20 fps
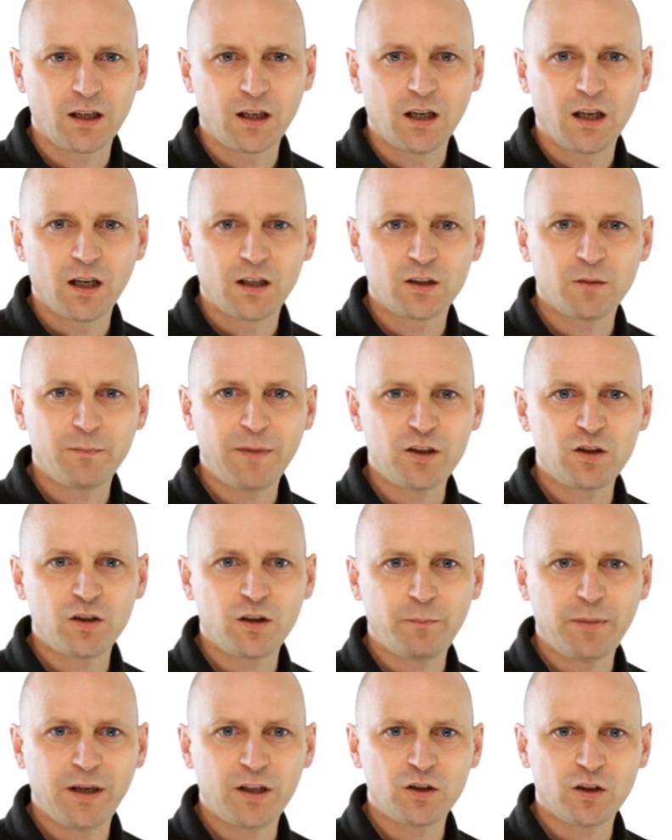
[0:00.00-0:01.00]
To measure
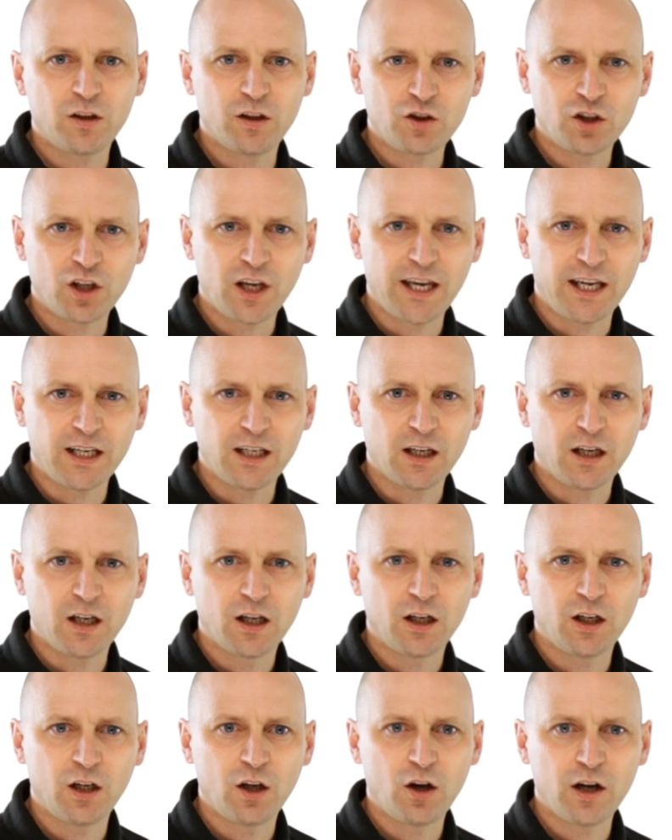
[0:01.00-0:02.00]
the pitch of the chain,
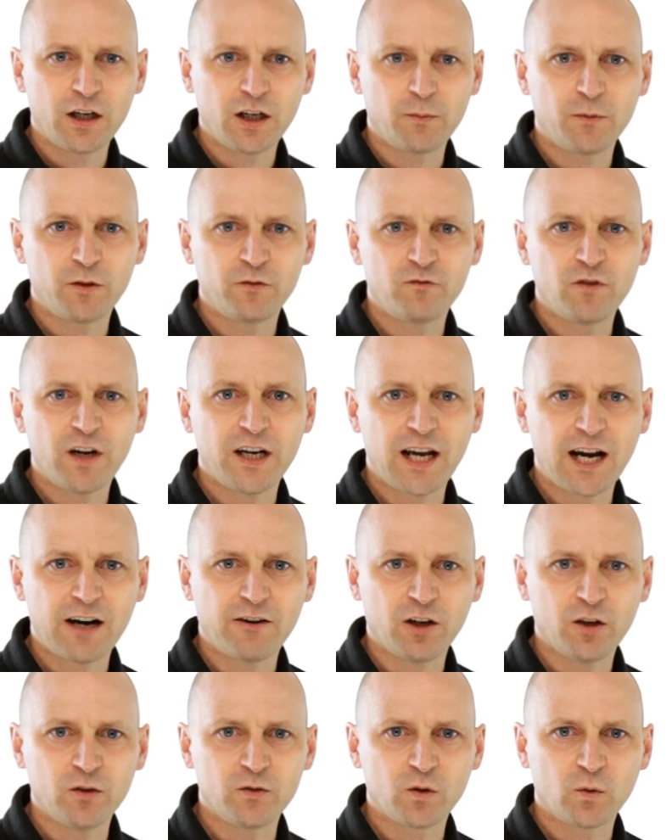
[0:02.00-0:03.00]
line up the red
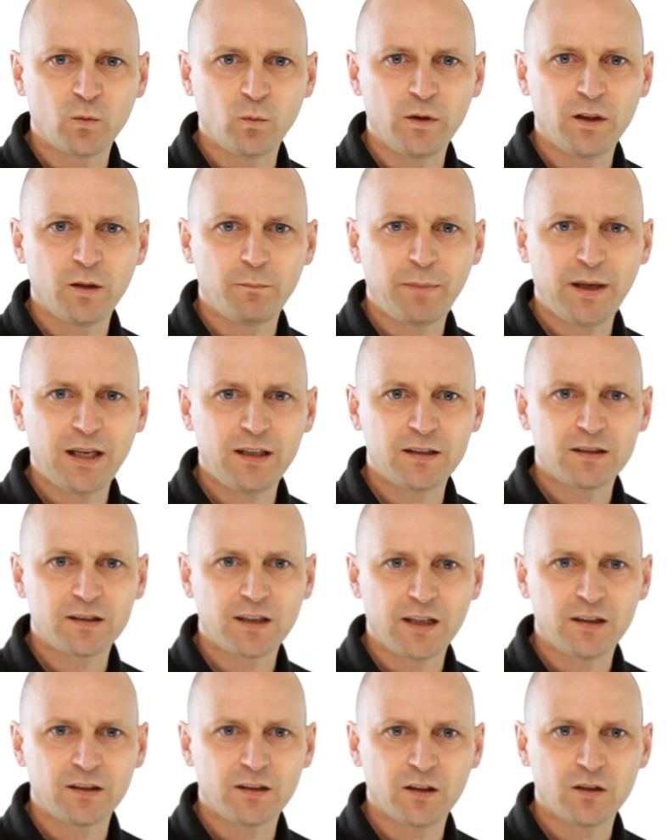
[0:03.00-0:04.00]
arrows with the pin
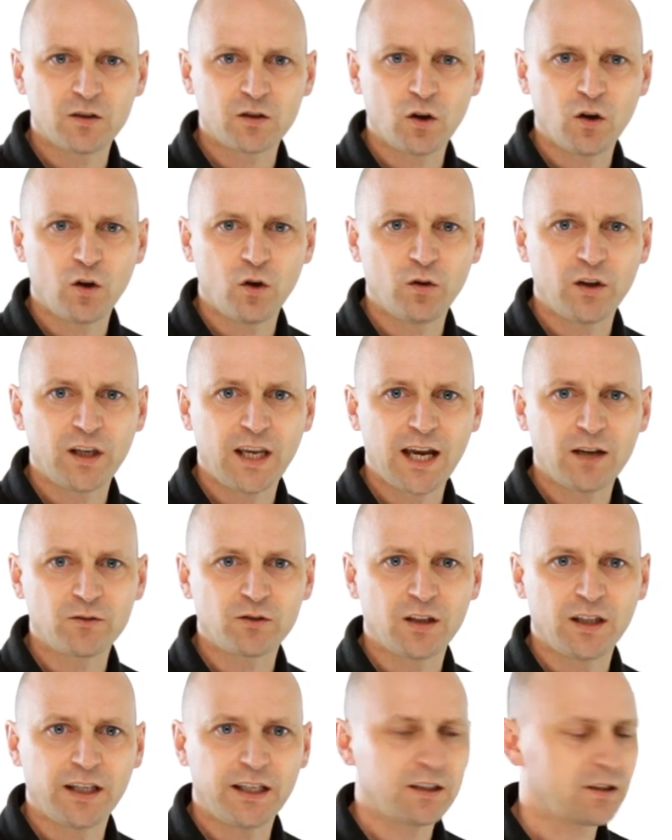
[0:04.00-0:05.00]
centres on the
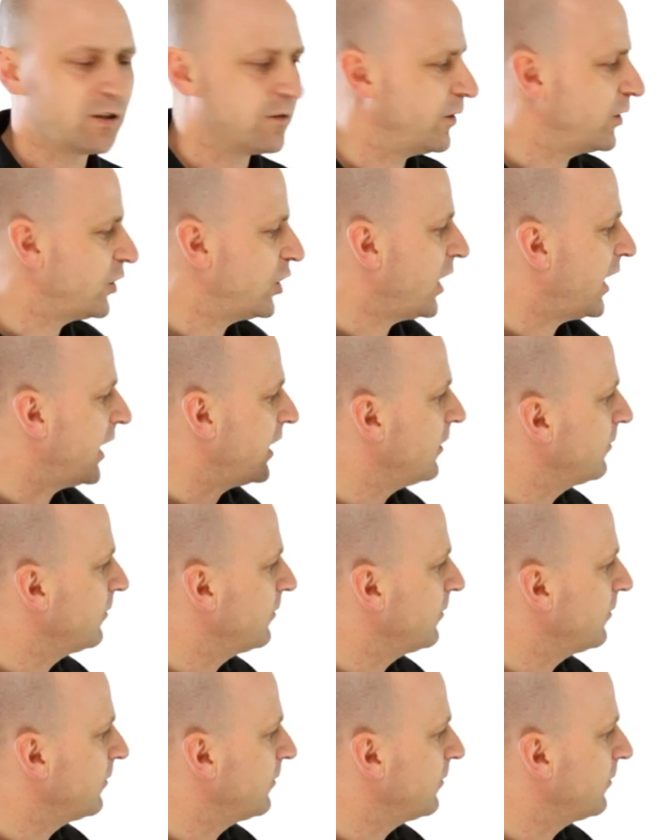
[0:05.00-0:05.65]
outer links of the chain.